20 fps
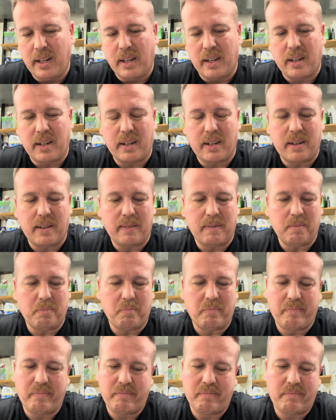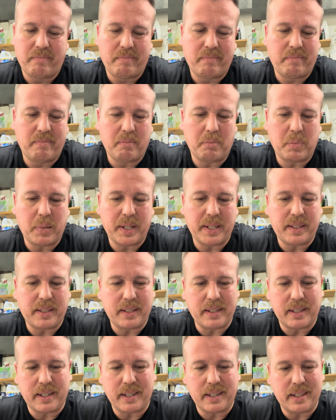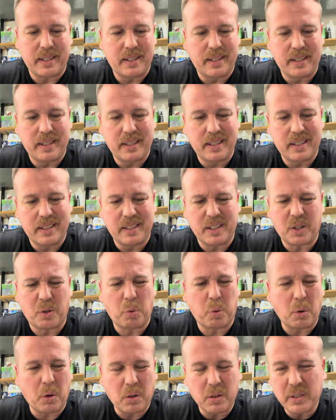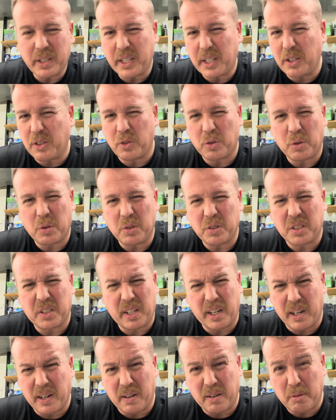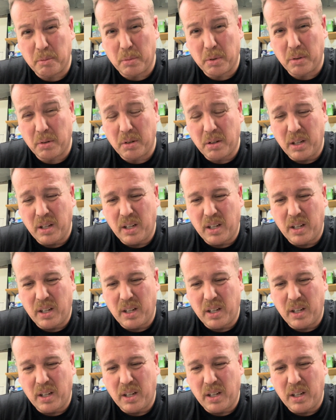But the quality control is terrible.